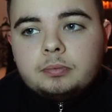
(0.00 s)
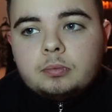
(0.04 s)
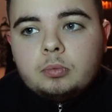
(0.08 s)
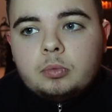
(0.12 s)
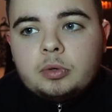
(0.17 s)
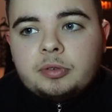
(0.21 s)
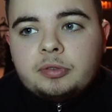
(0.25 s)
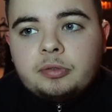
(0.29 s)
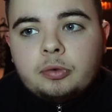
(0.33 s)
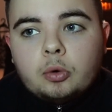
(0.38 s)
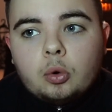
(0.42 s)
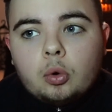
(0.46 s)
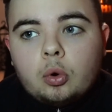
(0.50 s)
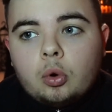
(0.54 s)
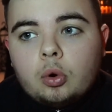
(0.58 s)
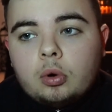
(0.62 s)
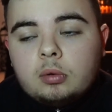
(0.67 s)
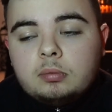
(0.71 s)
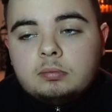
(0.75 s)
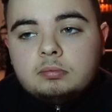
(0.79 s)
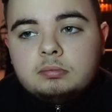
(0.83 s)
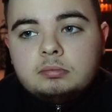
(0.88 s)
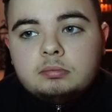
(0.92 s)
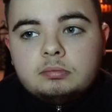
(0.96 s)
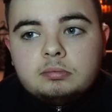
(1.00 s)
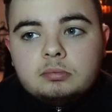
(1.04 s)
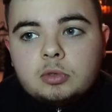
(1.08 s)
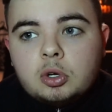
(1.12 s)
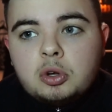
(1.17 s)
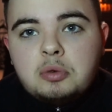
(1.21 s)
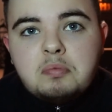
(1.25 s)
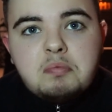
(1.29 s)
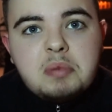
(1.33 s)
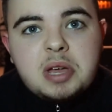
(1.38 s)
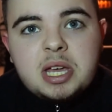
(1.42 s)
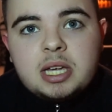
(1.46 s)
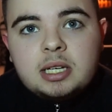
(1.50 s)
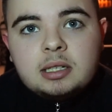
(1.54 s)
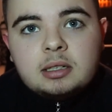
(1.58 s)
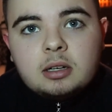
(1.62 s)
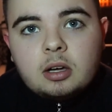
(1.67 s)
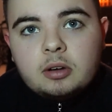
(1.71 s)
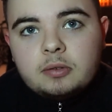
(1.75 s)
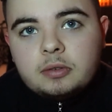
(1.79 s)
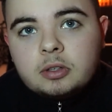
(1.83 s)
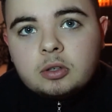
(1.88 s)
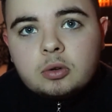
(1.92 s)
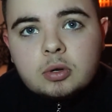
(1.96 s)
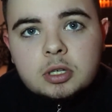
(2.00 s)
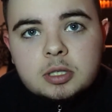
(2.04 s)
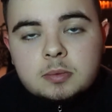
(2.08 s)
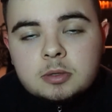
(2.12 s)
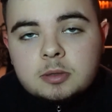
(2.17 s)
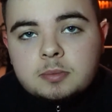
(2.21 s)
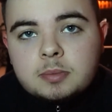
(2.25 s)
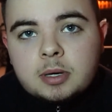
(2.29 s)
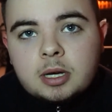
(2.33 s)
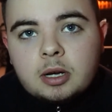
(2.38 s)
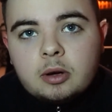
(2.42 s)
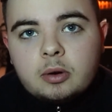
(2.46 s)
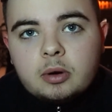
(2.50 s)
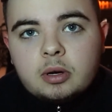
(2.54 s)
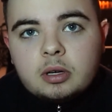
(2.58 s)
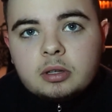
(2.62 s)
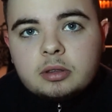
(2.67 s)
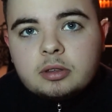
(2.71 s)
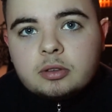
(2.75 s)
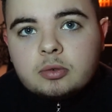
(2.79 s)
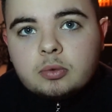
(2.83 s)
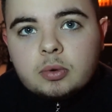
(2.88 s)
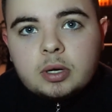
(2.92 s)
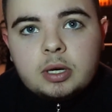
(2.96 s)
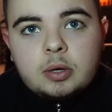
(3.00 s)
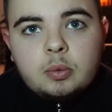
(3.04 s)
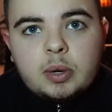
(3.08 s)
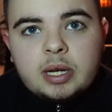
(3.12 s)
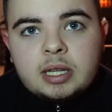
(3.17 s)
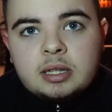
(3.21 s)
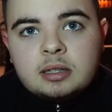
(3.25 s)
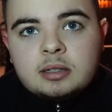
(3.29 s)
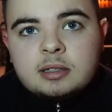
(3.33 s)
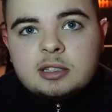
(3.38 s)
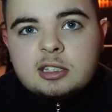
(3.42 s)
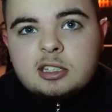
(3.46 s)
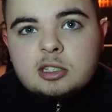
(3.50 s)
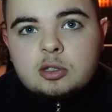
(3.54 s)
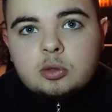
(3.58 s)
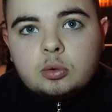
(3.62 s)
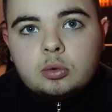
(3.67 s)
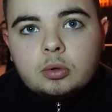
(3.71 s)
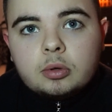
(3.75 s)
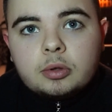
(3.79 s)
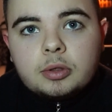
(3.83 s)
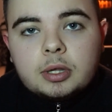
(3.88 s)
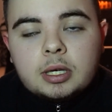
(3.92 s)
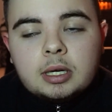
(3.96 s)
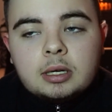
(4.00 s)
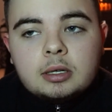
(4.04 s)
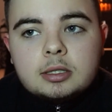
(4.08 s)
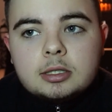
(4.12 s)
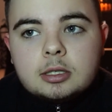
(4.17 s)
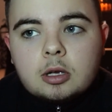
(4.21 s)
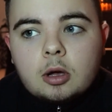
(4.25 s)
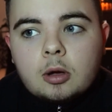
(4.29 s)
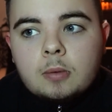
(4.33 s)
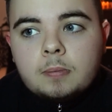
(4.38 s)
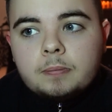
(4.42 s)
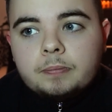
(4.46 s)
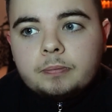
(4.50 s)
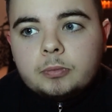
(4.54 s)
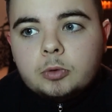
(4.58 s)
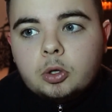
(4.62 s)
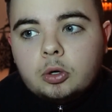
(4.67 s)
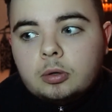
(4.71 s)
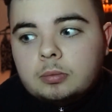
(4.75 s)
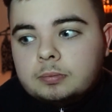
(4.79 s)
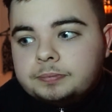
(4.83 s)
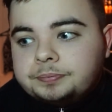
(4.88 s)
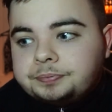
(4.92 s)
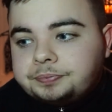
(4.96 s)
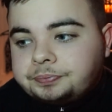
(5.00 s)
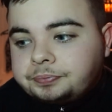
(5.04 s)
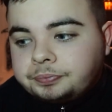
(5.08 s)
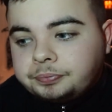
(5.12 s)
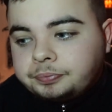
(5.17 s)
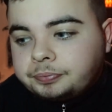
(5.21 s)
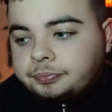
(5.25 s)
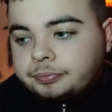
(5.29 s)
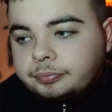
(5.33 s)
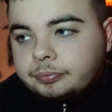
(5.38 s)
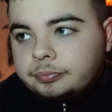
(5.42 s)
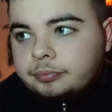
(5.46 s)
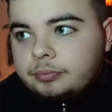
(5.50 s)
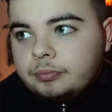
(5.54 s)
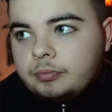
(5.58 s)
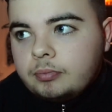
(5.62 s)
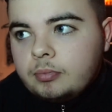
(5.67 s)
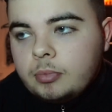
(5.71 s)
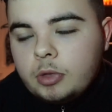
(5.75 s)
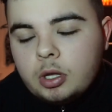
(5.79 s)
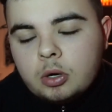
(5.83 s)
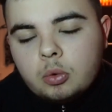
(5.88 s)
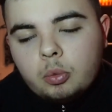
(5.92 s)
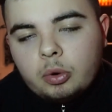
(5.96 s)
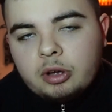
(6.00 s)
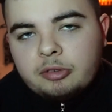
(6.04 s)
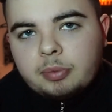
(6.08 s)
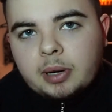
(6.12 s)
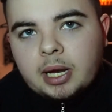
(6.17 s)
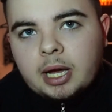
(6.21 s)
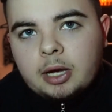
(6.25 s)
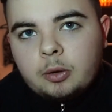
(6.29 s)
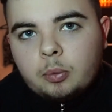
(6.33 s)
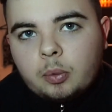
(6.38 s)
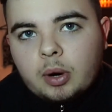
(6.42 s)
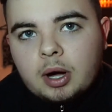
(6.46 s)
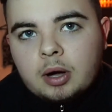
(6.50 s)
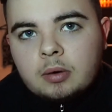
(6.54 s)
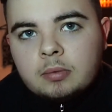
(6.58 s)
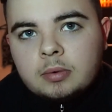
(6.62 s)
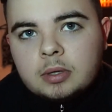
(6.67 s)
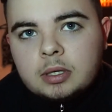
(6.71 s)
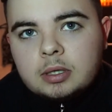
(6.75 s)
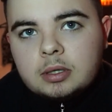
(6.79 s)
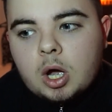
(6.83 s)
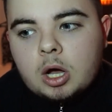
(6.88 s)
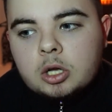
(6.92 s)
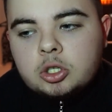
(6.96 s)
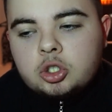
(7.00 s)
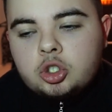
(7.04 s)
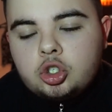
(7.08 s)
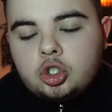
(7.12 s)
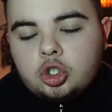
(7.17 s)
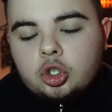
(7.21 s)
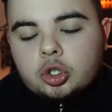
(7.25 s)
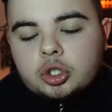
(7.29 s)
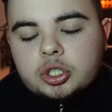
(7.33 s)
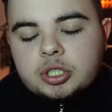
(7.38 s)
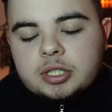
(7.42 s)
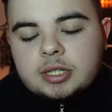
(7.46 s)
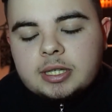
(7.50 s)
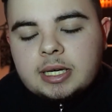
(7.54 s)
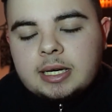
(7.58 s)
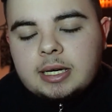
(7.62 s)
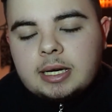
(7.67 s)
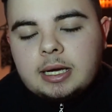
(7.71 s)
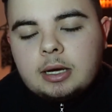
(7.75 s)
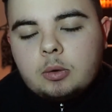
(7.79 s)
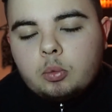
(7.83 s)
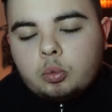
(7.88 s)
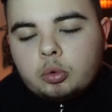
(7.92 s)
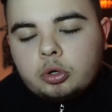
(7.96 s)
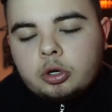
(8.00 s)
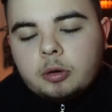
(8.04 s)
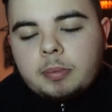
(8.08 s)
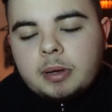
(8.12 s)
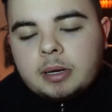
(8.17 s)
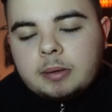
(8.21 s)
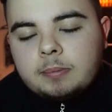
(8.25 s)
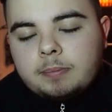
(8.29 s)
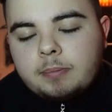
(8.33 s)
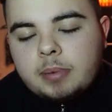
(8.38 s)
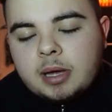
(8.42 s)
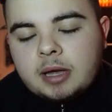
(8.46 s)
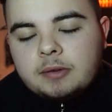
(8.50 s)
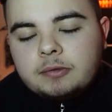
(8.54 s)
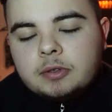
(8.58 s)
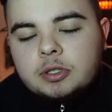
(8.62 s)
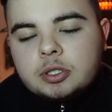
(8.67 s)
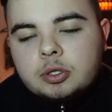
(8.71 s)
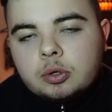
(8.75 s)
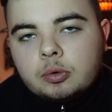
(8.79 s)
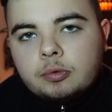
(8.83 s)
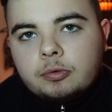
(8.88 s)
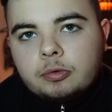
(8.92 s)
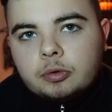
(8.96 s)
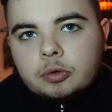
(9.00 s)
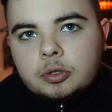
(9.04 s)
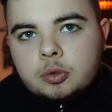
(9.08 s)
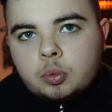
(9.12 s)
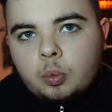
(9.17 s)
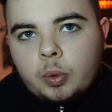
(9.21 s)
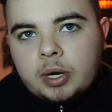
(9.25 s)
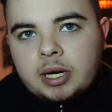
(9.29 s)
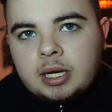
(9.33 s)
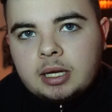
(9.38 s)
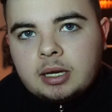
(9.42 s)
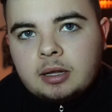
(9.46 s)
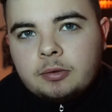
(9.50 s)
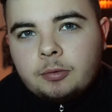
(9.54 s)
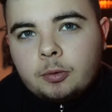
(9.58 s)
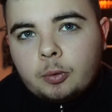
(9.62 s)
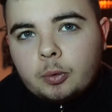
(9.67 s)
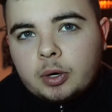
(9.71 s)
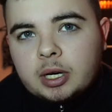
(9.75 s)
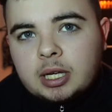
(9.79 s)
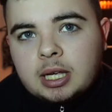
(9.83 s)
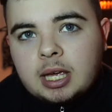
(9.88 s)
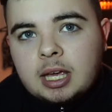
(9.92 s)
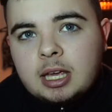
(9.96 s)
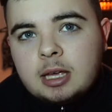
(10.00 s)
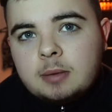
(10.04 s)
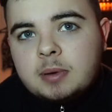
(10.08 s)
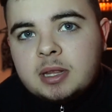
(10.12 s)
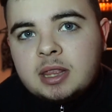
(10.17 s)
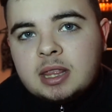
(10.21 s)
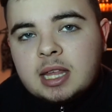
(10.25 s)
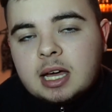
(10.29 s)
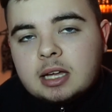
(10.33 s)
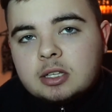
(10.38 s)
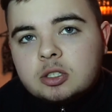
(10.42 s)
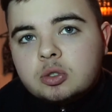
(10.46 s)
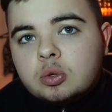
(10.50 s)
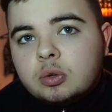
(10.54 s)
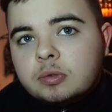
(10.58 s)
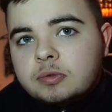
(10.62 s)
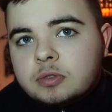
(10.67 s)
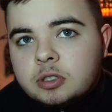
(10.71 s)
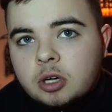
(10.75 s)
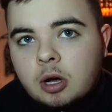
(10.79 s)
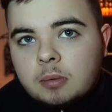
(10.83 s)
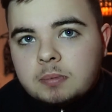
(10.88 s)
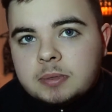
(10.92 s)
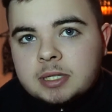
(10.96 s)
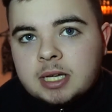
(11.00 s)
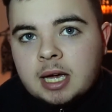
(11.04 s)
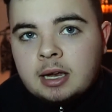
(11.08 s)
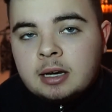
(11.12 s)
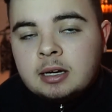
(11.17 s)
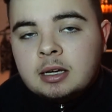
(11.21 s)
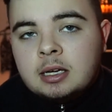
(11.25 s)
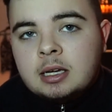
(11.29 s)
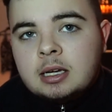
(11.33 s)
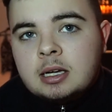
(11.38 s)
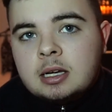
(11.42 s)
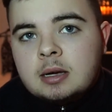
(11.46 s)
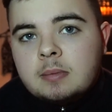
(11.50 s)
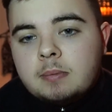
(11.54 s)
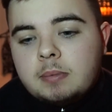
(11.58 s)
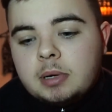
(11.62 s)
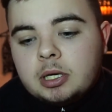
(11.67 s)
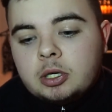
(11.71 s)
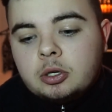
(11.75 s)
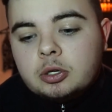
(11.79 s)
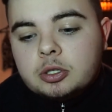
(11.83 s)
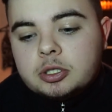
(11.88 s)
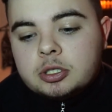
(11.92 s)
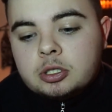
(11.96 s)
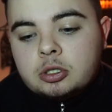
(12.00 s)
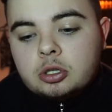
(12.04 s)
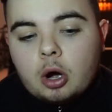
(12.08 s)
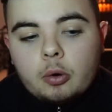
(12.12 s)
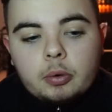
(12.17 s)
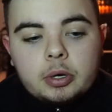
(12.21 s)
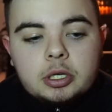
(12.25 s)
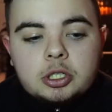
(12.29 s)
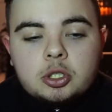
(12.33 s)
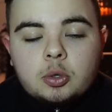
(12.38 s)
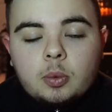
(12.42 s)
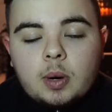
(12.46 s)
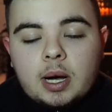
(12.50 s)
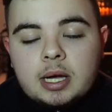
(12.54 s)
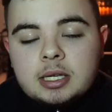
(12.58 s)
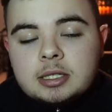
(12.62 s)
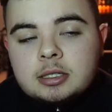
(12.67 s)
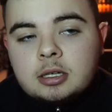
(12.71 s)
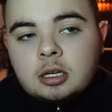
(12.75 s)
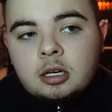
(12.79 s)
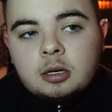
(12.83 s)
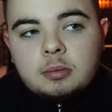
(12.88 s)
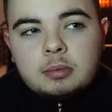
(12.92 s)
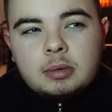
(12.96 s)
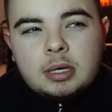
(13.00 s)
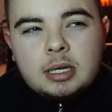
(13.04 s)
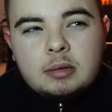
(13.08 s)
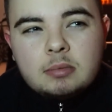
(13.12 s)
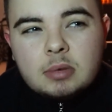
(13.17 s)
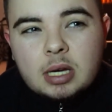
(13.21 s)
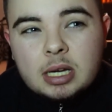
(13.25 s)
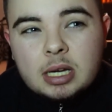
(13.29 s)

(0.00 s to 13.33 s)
with 4 unbeaten over the Christmas period, 3 wins sort of thing. So look, we've played well. I just think it would have been pivotal for us winning if we want to keep in that sort of top 10, because Norwich away is going to be